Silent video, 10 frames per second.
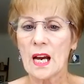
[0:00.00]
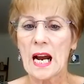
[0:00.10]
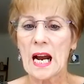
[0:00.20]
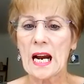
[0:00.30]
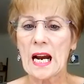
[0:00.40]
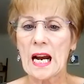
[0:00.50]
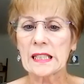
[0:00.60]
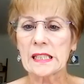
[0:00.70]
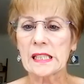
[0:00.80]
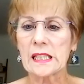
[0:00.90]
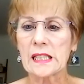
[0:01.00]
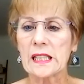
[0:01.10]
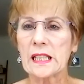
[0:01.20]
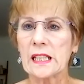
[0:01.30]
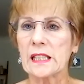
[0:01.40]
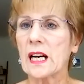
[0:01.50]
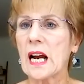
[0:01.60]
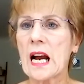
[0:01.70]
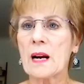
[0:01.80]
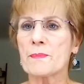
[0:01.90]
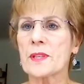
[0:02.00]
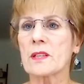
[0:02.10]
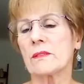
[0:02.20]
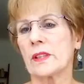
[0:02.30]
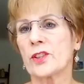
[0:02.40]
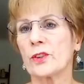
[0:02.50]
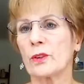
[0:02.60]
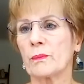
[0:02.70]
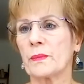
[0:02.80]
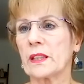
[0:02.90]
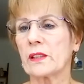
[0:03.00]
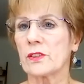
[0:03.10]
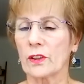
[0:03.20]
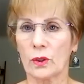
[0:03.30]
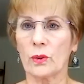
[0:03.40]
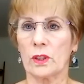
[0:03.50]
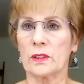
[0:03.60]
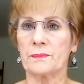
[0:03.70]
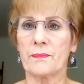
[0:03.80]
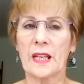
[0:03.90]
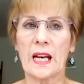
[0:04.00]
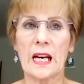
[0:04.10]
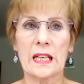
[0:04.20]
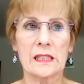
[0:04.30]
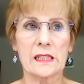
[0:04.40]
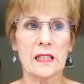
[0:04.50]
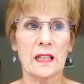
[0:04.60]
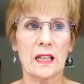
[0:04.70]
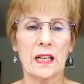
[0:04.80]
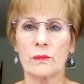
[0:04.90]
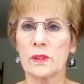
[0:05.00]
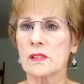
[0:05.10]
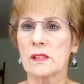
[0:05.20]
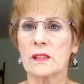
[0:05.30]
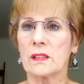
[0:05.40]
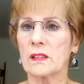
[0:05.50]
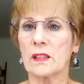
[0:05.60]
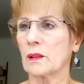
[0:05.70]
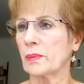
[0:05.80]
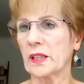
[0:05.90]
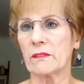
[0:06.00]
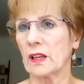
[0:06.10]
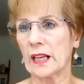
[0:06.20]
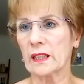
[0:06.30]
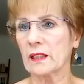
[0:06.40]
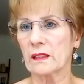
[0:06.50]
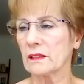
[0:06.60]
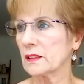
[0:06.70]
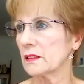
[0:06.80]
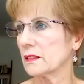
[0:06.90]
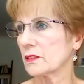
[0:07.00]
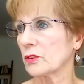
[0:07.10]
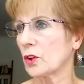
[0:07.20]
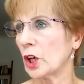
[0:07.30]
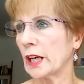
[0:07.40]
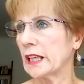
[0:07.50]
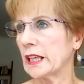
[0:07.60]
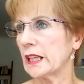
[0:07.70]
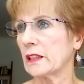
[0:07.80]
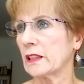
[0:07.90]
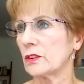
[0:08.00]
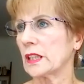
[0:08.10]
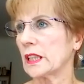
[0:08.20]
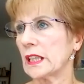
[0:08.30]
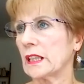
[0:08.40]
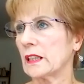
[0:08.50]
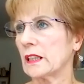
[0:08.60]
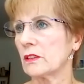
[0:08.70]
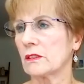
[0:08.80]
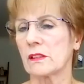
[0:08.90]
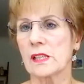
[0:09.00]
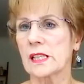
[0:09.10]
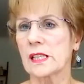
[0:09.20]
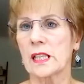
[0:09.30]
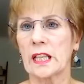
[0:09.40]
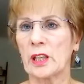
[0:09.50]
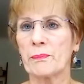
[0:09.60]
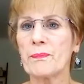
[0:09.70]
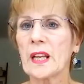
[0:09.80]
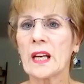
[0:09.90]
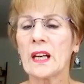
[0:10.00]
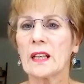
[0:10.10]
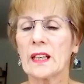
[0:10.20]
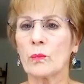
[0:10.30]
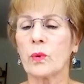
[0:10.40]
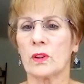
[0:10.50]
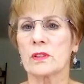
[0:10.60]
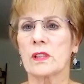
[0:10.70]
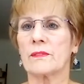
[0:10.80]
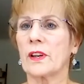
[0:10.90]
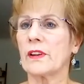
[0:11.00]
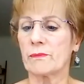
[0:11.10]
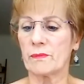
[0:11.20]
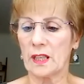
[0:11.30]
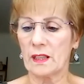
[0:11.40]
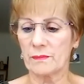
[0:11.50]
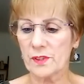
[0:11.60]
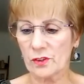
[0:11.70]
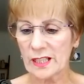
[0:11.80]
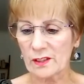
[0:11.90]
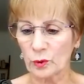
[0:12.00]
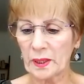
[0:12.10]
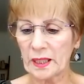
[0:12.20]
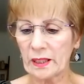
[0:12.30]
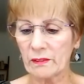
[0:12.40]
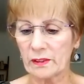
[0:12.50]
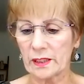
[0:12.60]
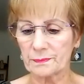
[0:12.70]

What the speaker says: And it absolutely shook me to the core. And I was a complete wreck, crying, couldn't eat, couldn't sleep. It was a very stressful period.